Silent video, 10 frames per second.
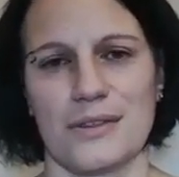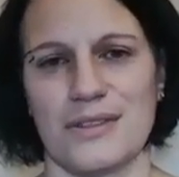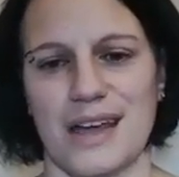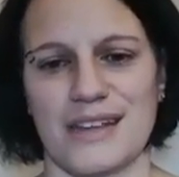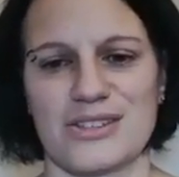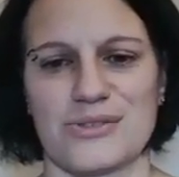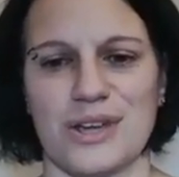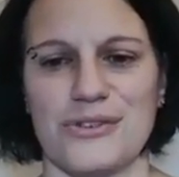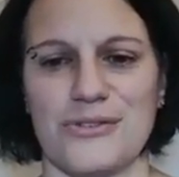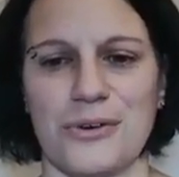that
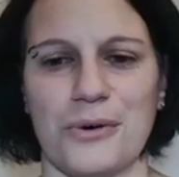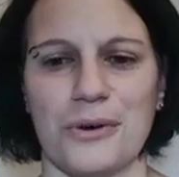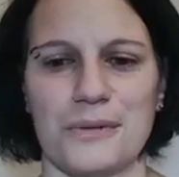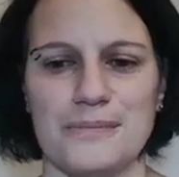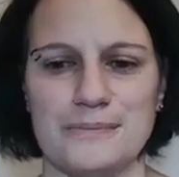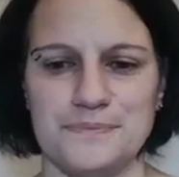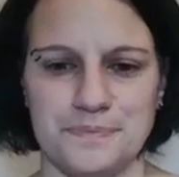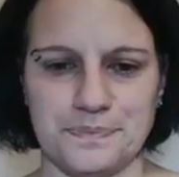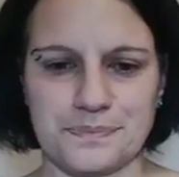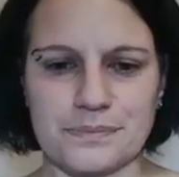straightforward.
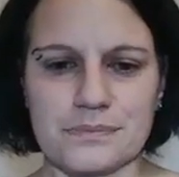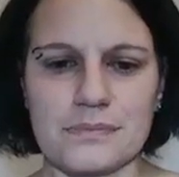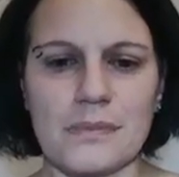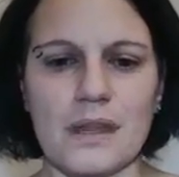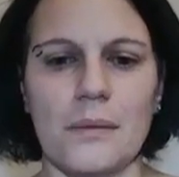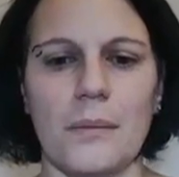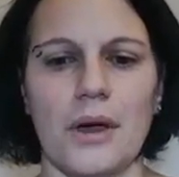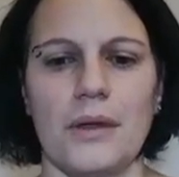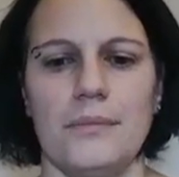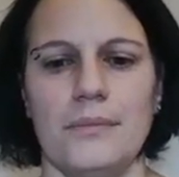
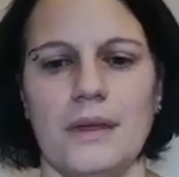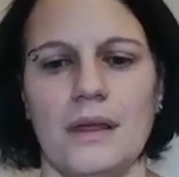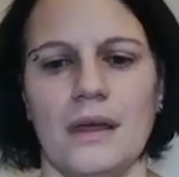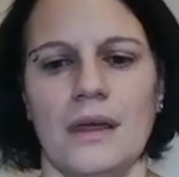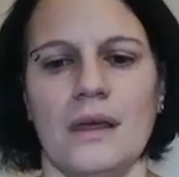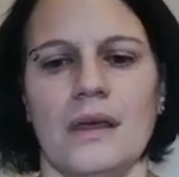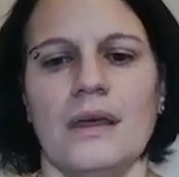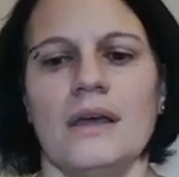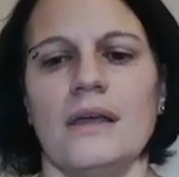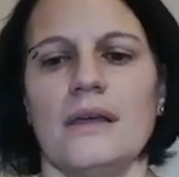But
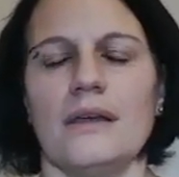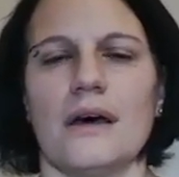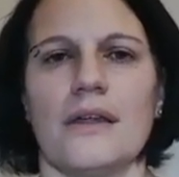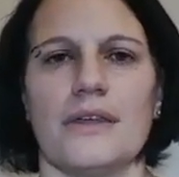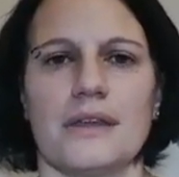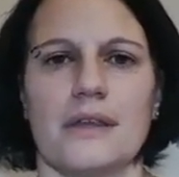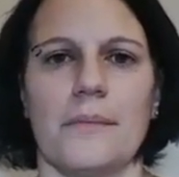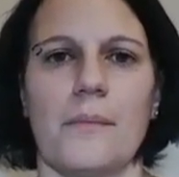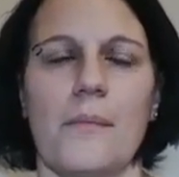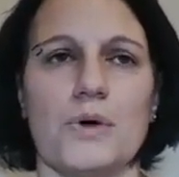I think
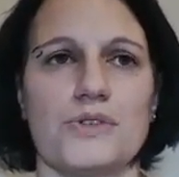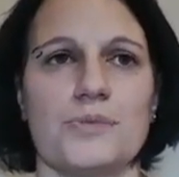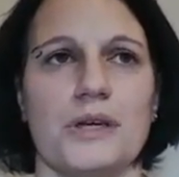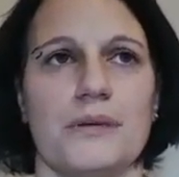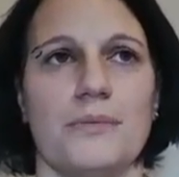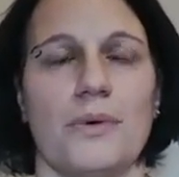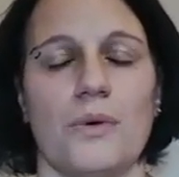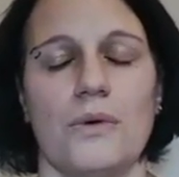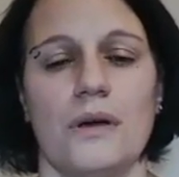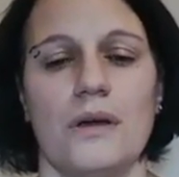that most
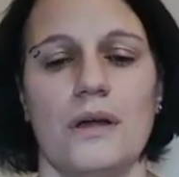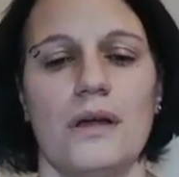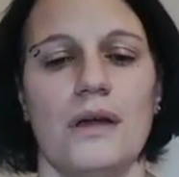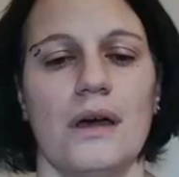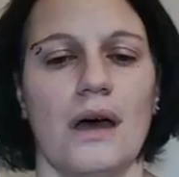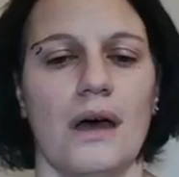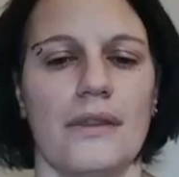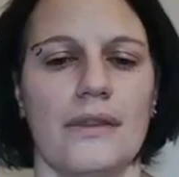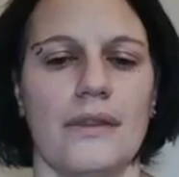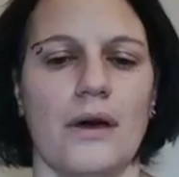people
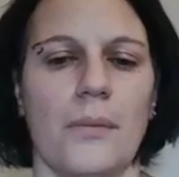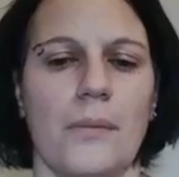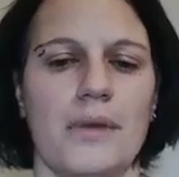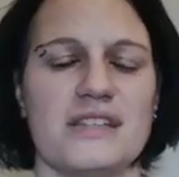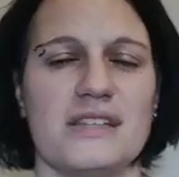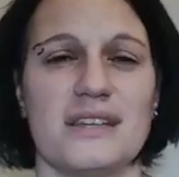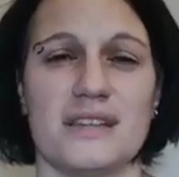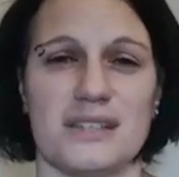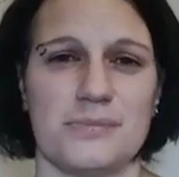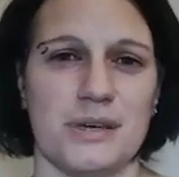are missing
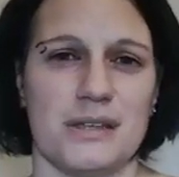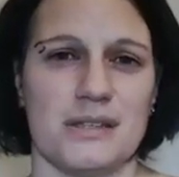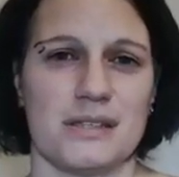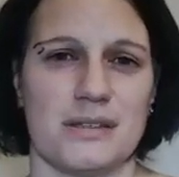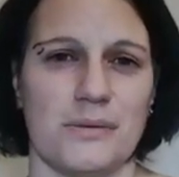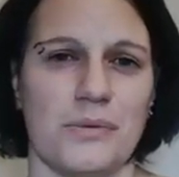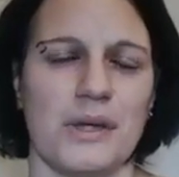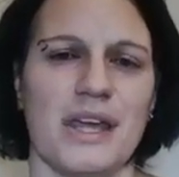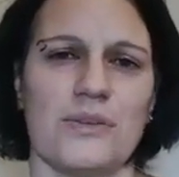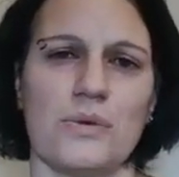this piece. We
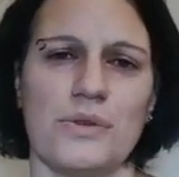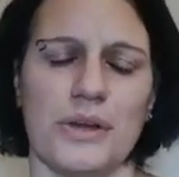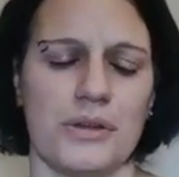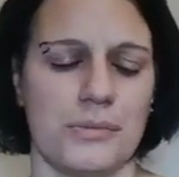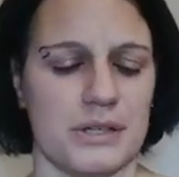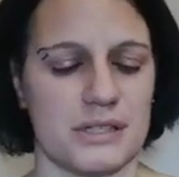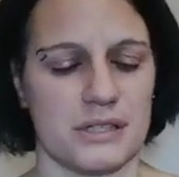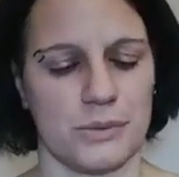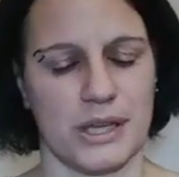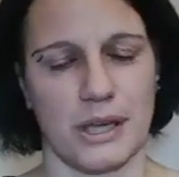get all the other
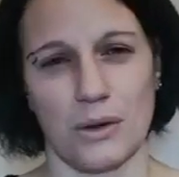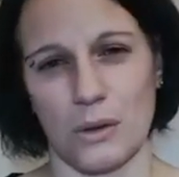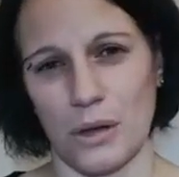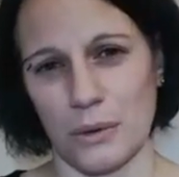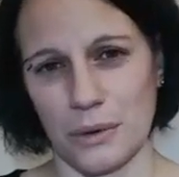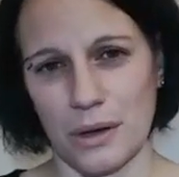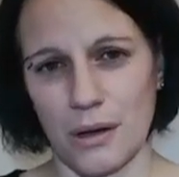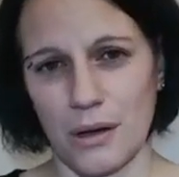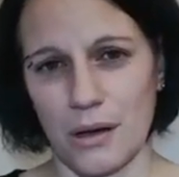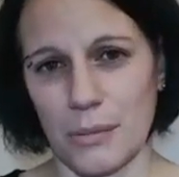pieces. We can go low
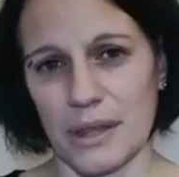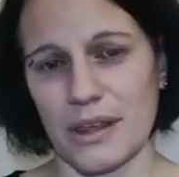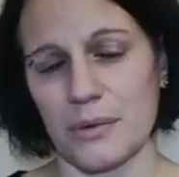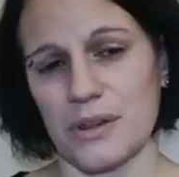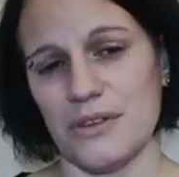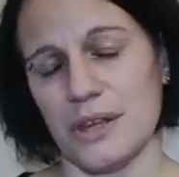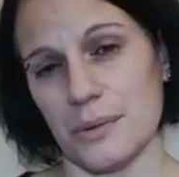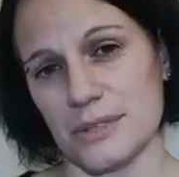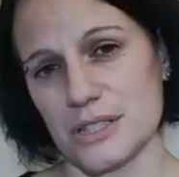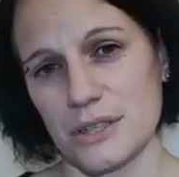carb, and that will deal
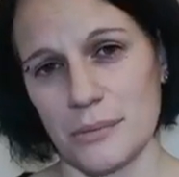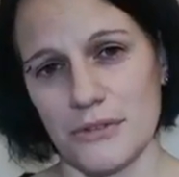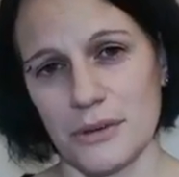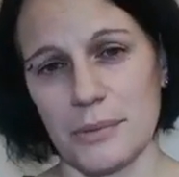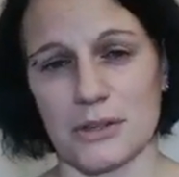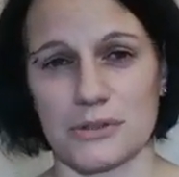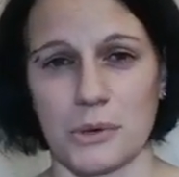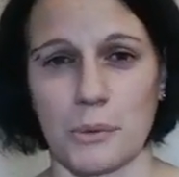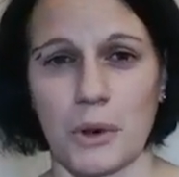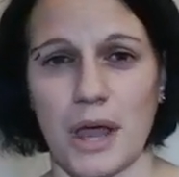with some of it because we
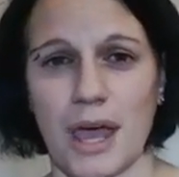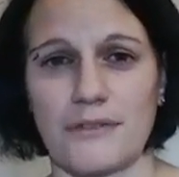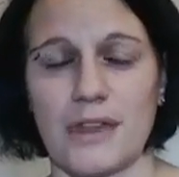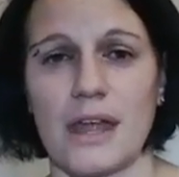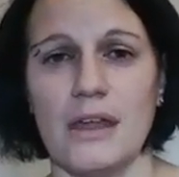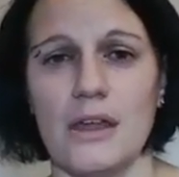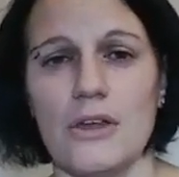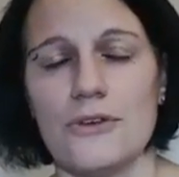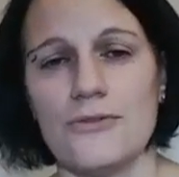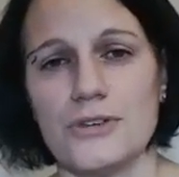won't have the
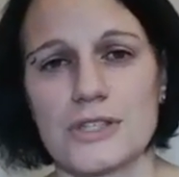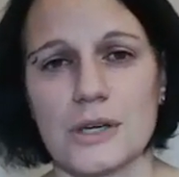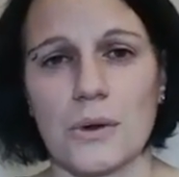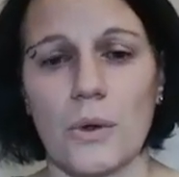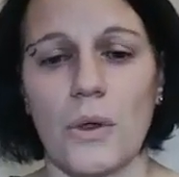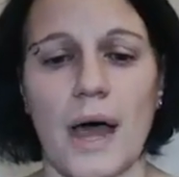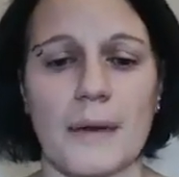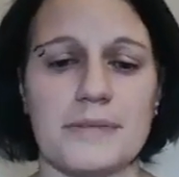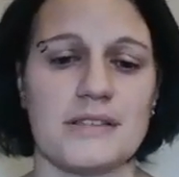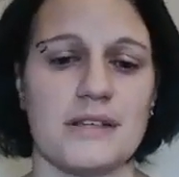physical
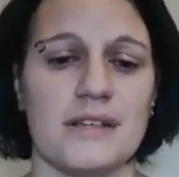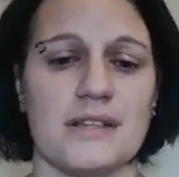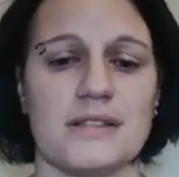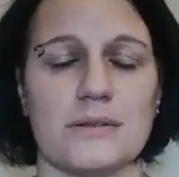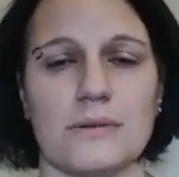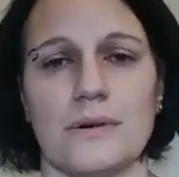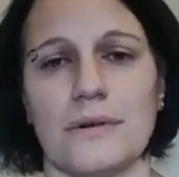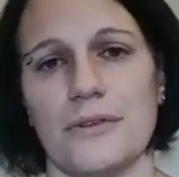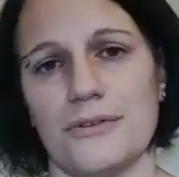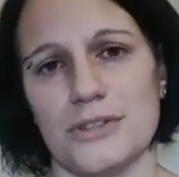abstinence
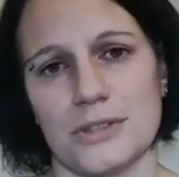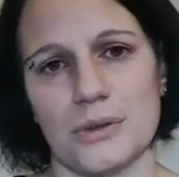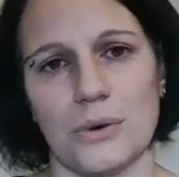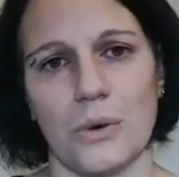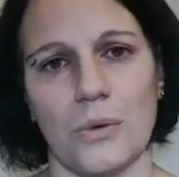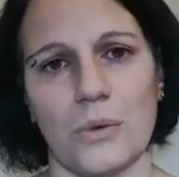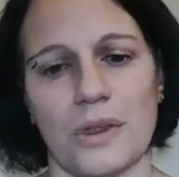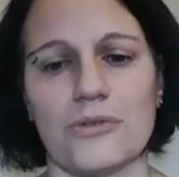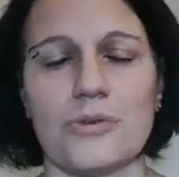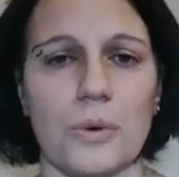or the physical
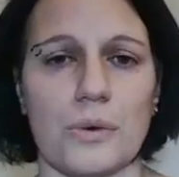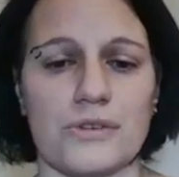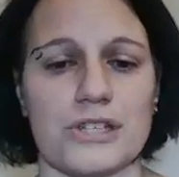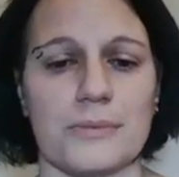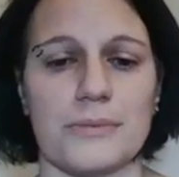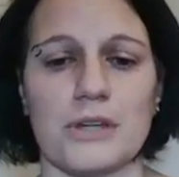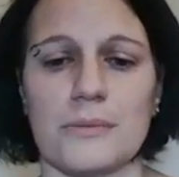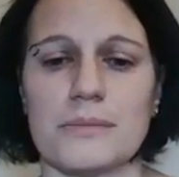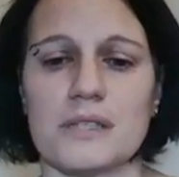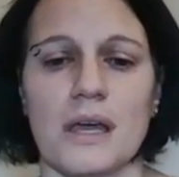withdrawal
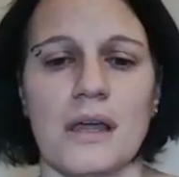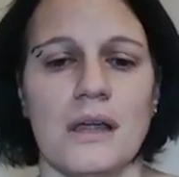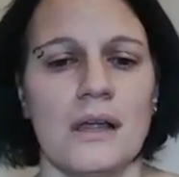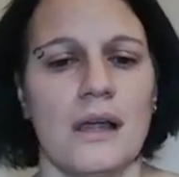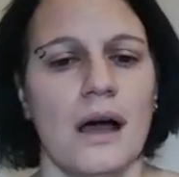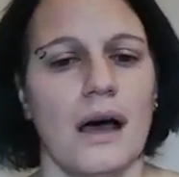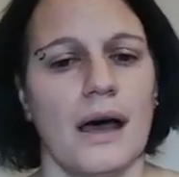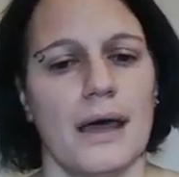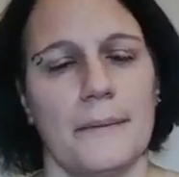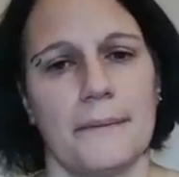symptoms,
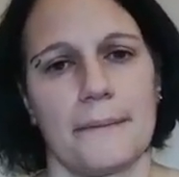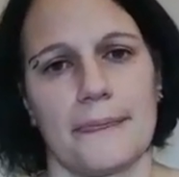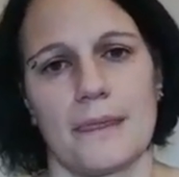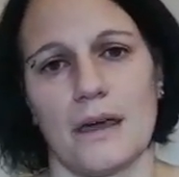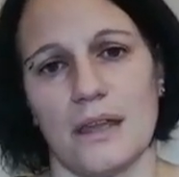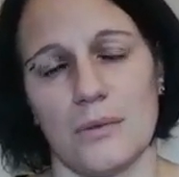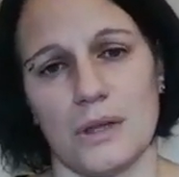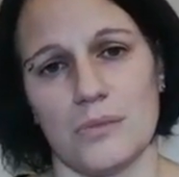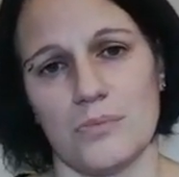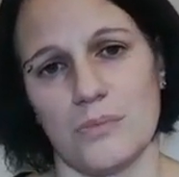and that
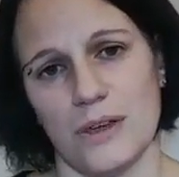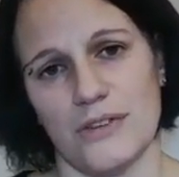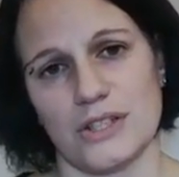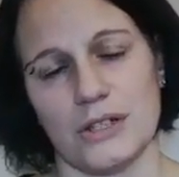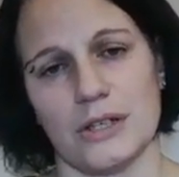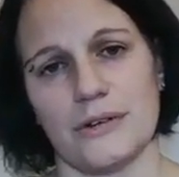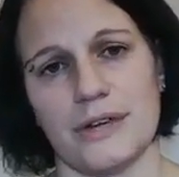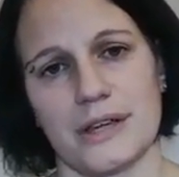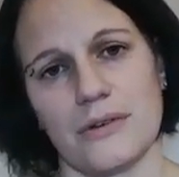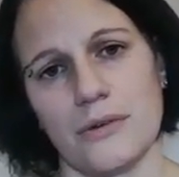will eventually
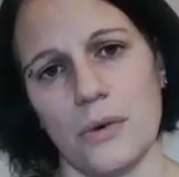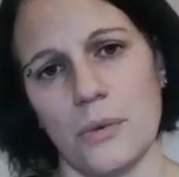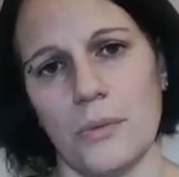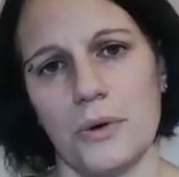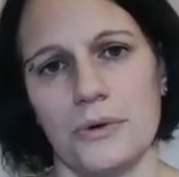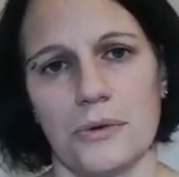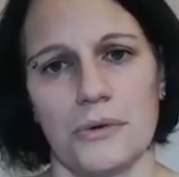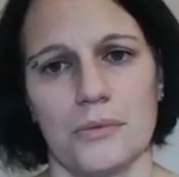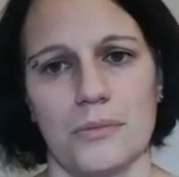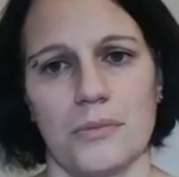correct our hormonal